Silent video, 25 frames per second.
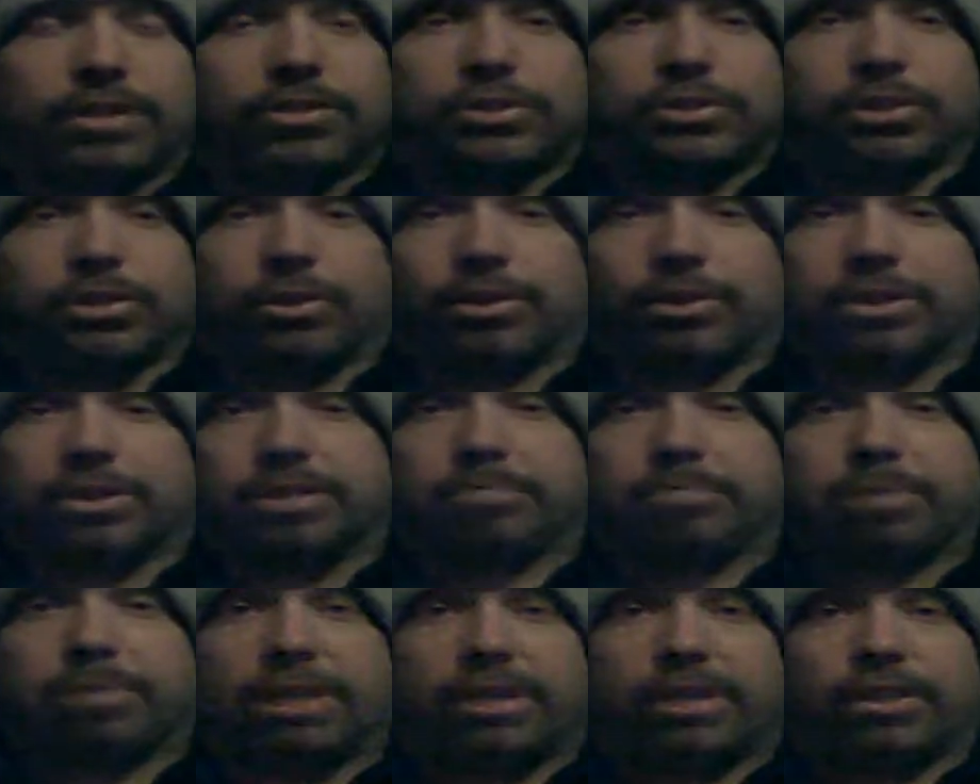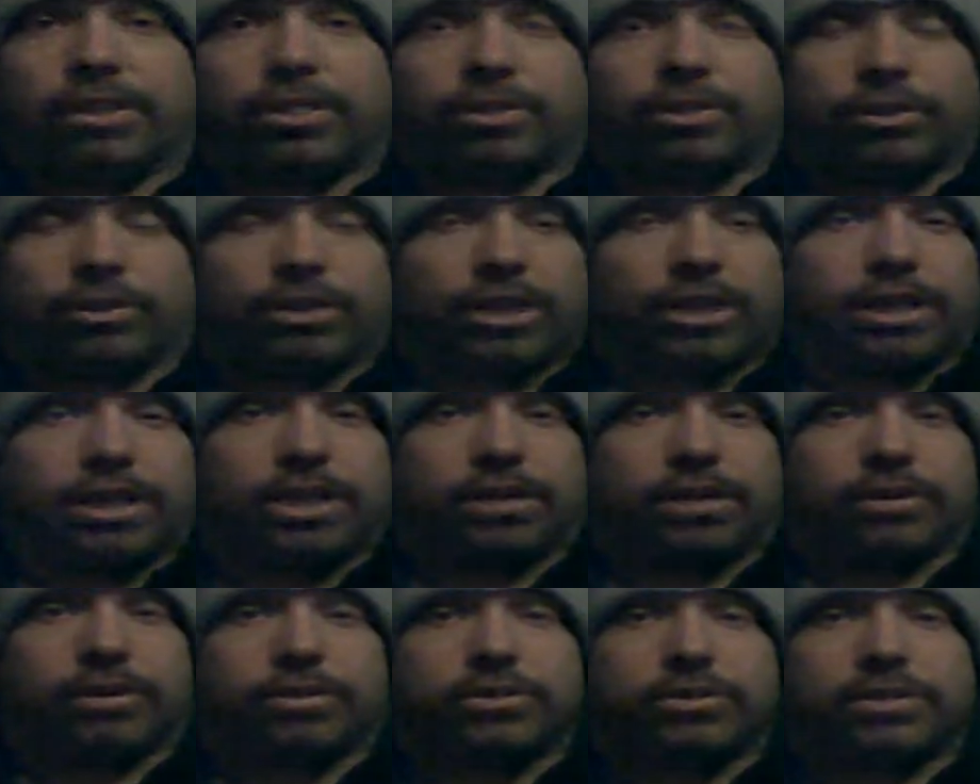So it's been 30
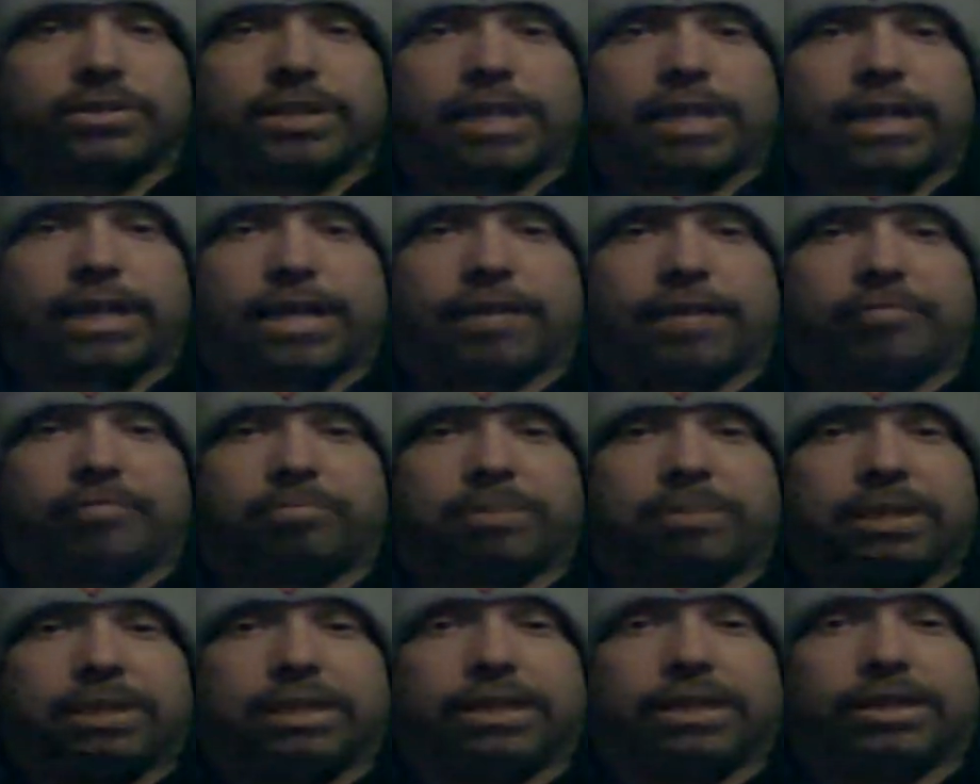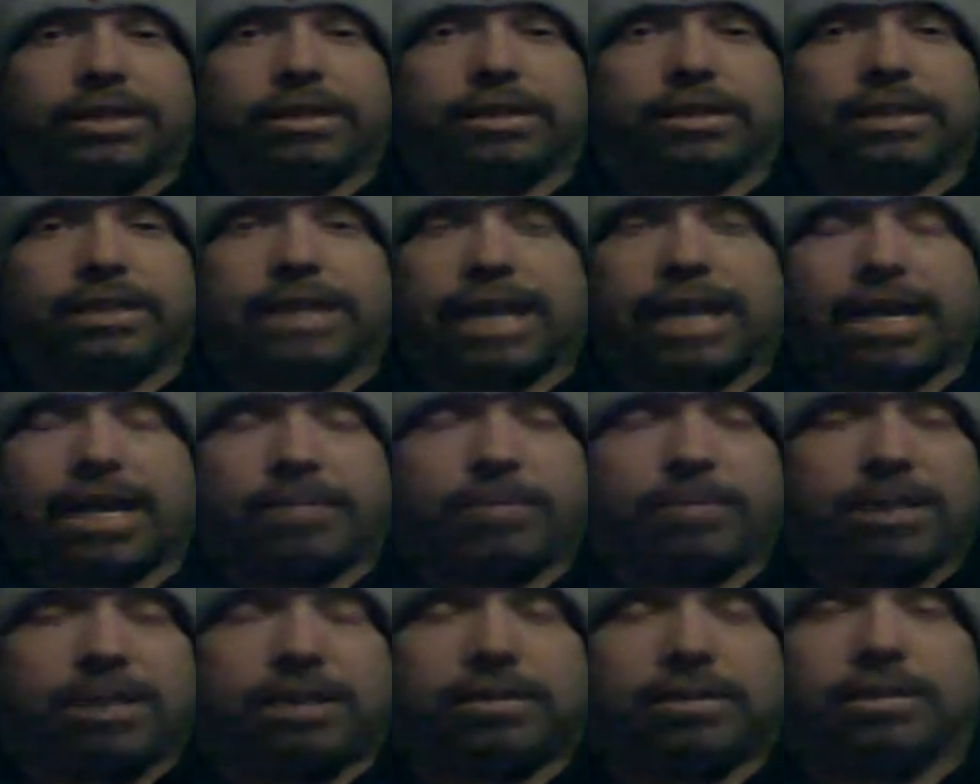years that I've been
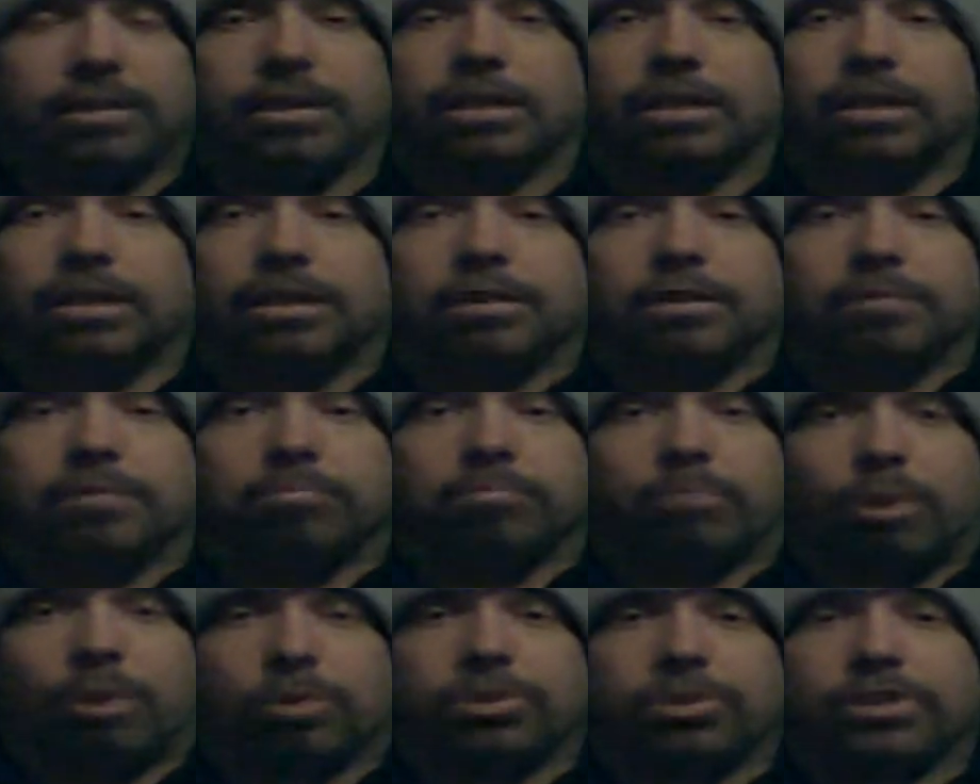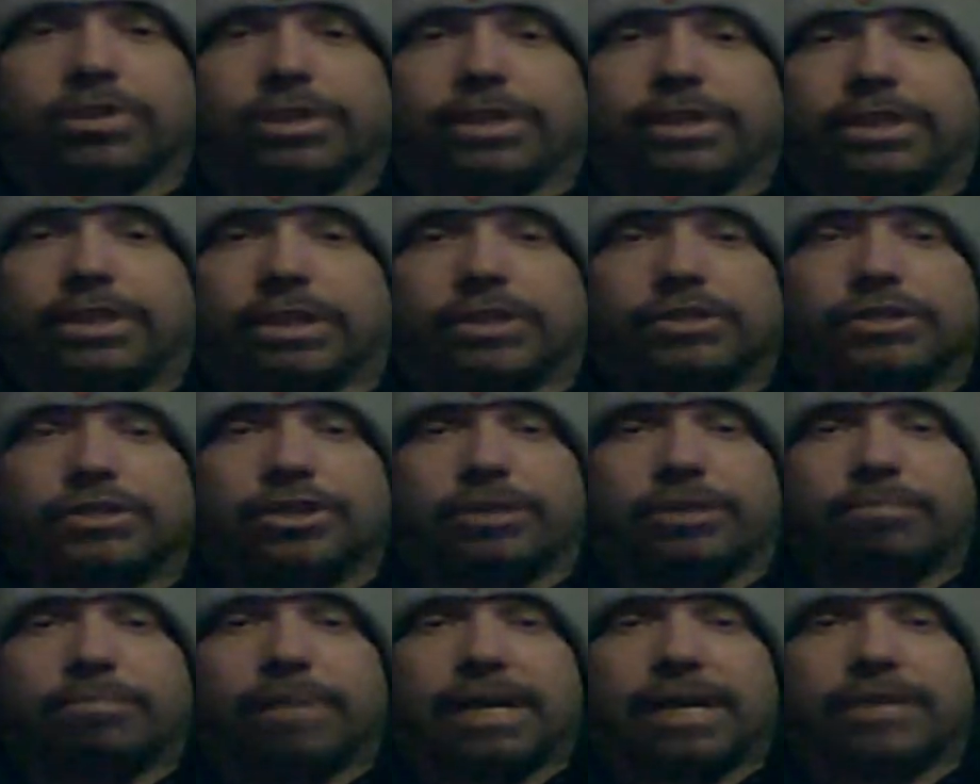gaming, mostly
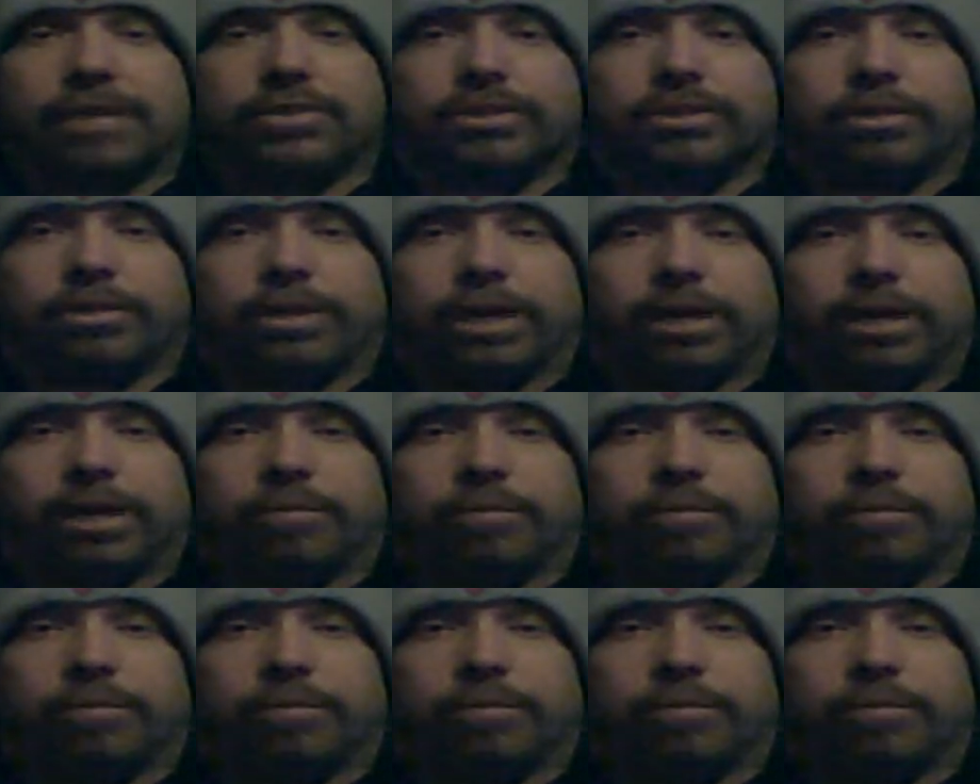Dungeon Mastering.